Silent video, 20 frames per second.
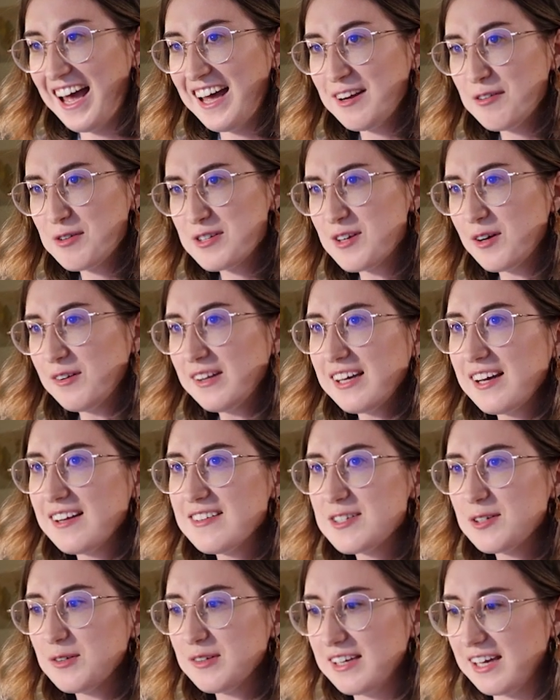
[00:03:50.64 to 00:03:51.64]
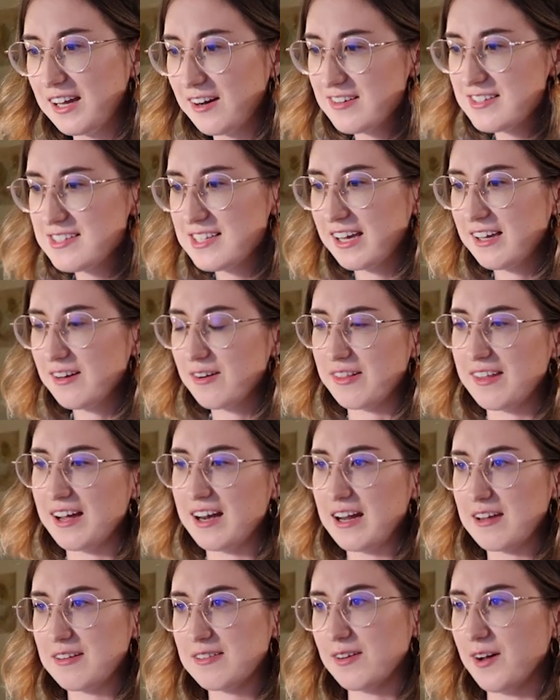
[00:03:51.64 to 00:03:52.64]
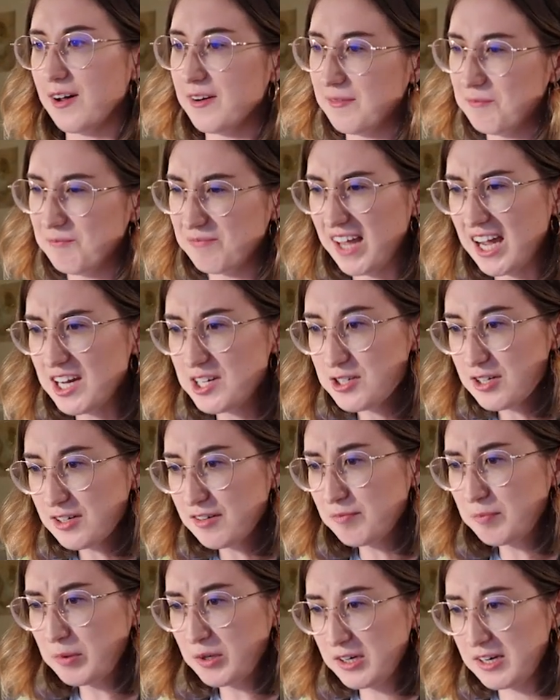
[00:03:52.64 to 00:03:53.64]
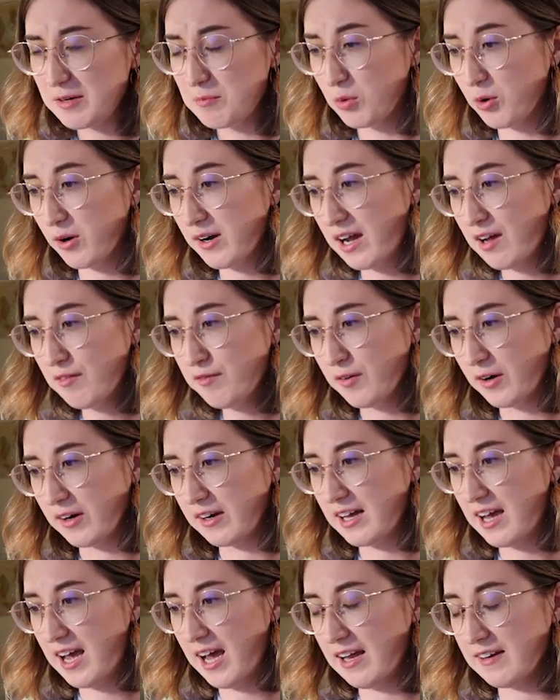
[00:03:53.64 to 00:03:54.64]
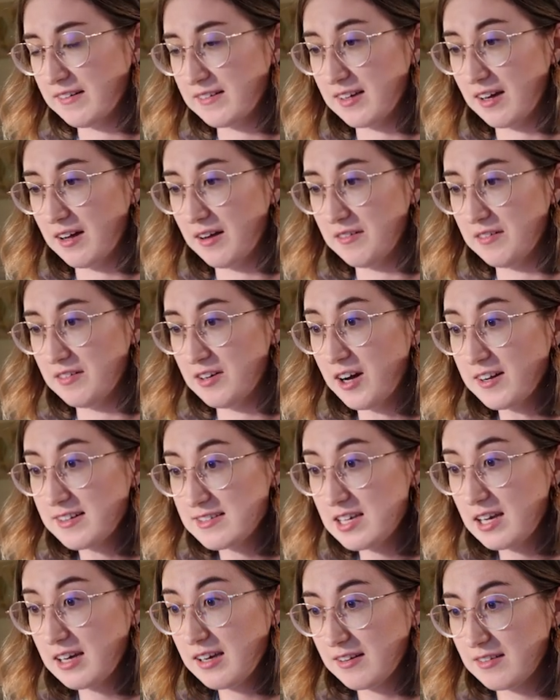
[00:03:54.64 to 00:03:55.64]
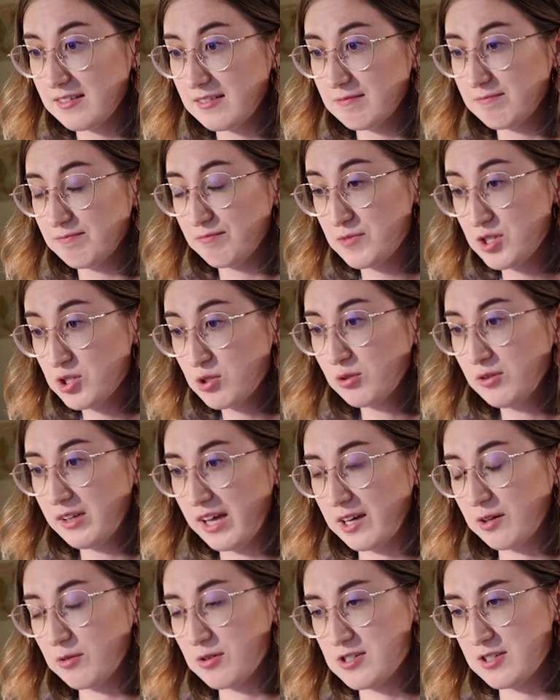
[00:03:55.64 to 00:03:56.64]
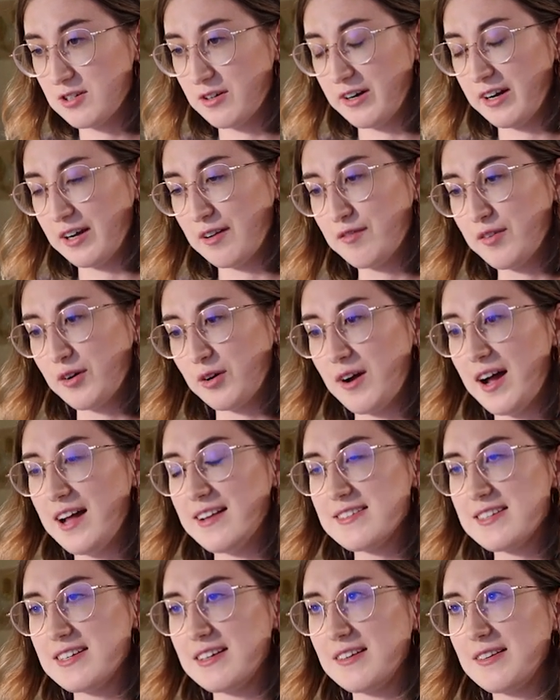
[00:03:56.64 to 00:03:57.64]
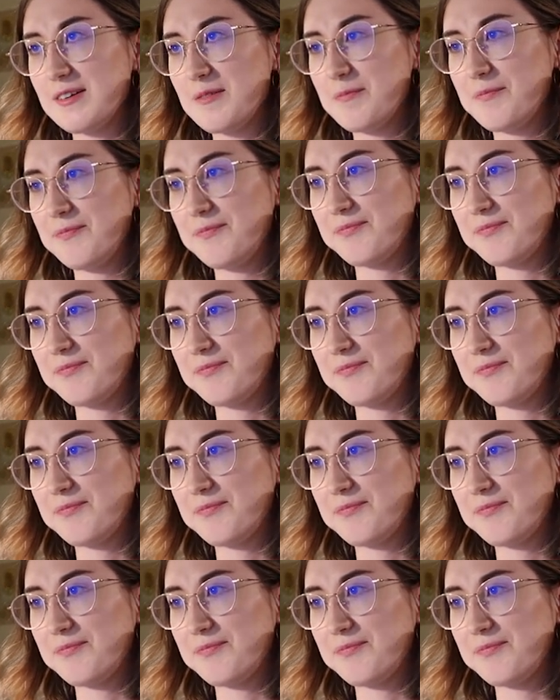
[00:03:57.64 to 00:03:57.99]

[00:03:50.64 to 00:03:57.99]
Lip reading: And it was only until years later that I thought I should have put in more effort and not taken school language learning for granted.